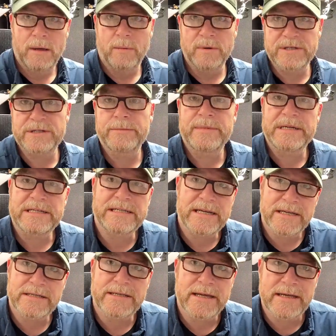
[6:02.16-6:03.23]
When somebody
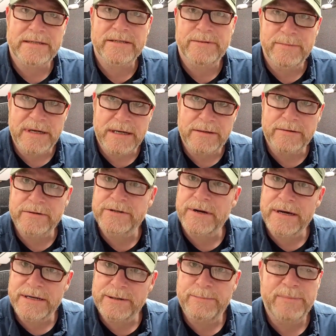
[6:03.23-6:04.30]
says that to me, they're
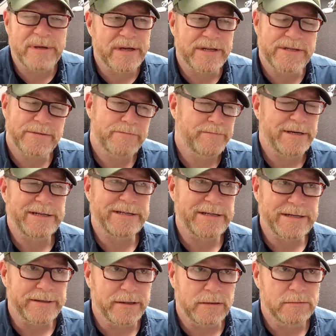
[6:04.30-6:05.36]
trying to pitch a
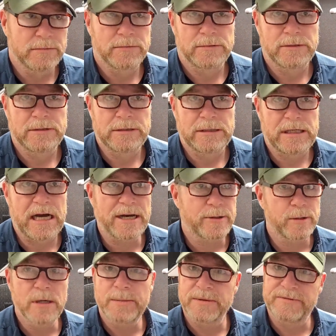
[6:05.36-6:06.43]
deal. I
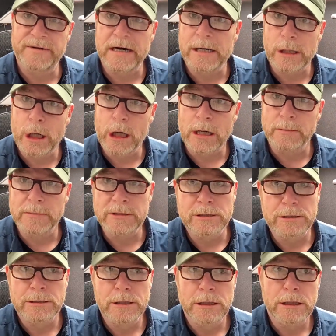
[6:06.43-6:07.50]
grew up with
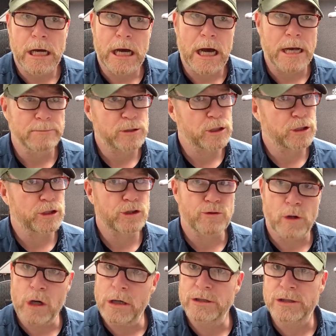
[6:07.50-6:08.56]
firearms. I'm a
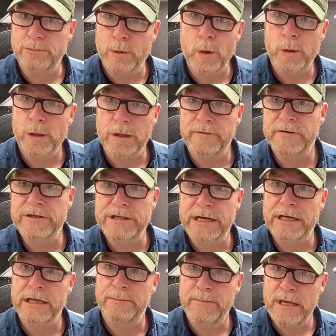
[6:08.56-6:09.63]
strong supporter of the
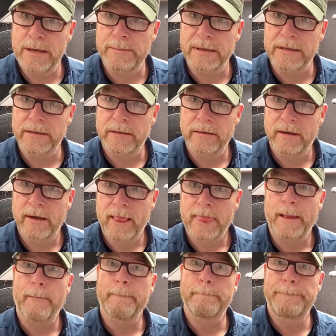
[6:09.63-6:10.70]
Second Amendment.
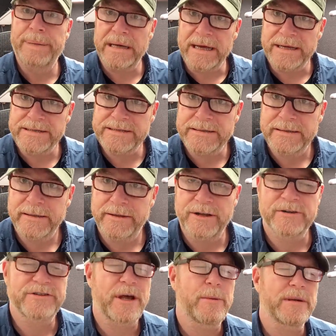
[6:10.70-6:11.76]
But
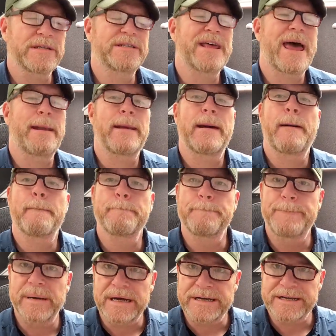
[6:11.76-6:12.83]
there's always that
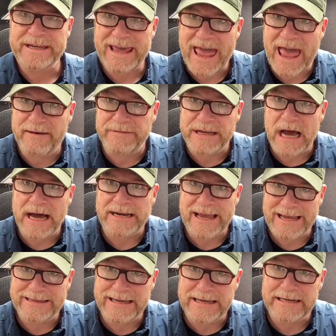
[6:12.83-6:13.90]
but, the caveat,
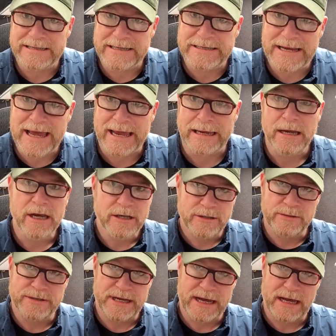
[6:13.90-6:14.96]
at the end of the day,
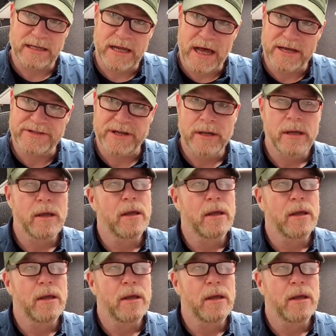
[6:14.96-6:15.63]
to tell us,